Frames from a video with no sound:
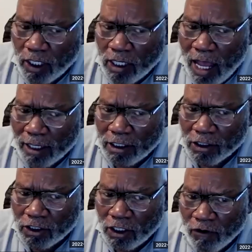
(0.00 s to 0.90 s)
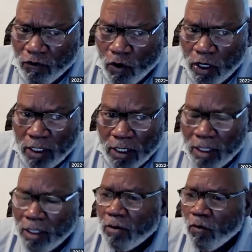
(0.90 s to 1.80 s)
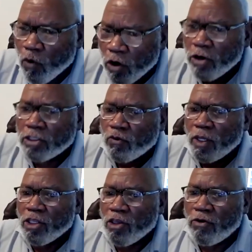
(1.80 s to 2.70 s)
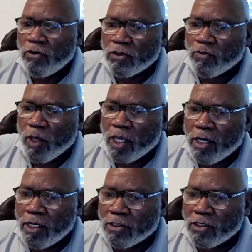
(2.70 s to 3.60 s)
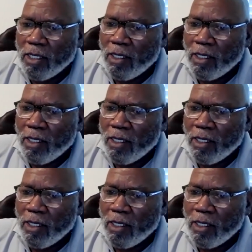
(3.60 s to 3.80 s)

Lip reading: be cognizant of what words we use, because